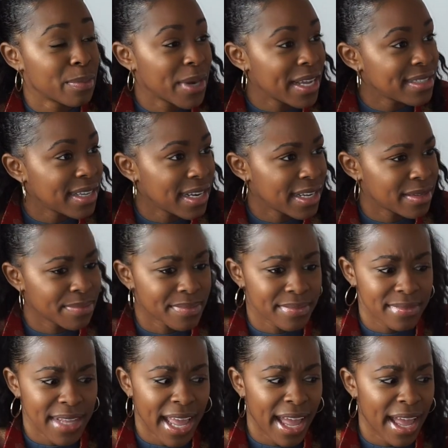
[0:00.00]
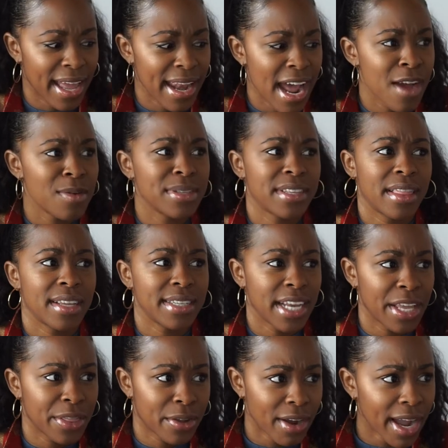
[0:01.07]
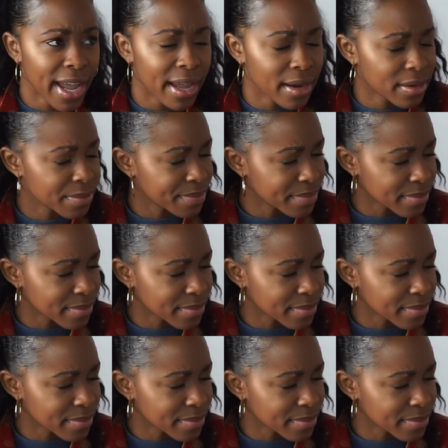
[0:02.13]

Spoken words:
president, and I was in the 10th grade.